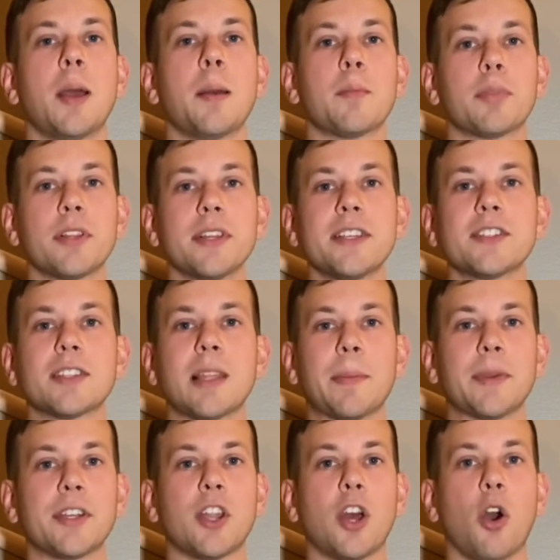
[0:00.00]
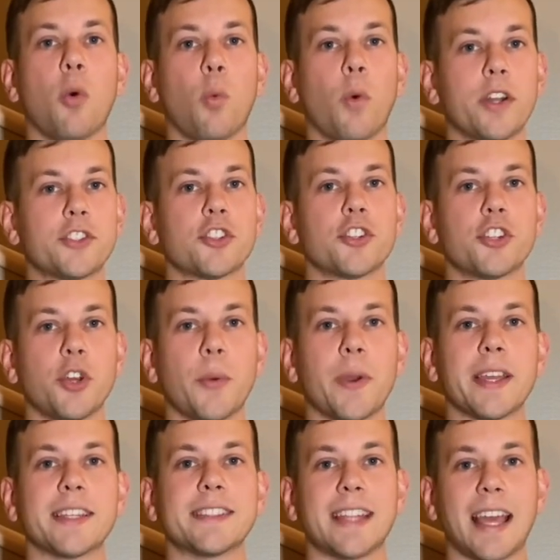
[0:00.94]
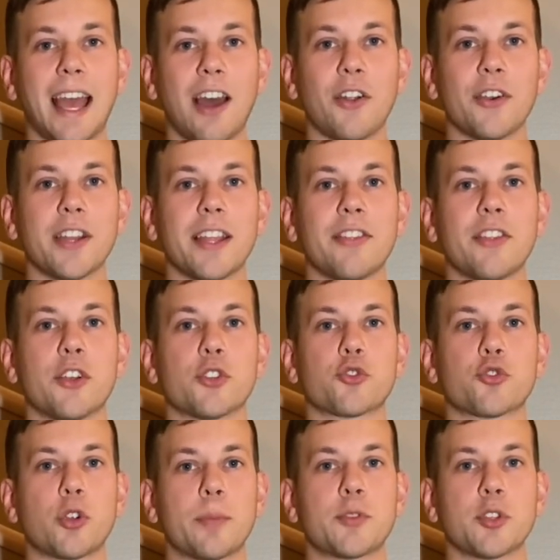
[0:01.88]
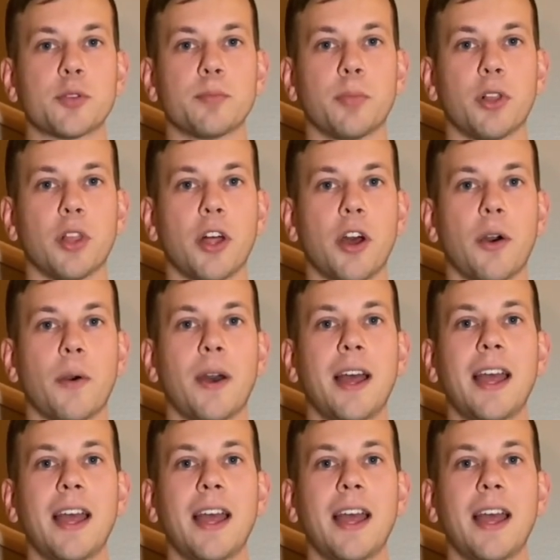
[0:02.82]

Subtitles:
please let me know what you're doing down in the description below.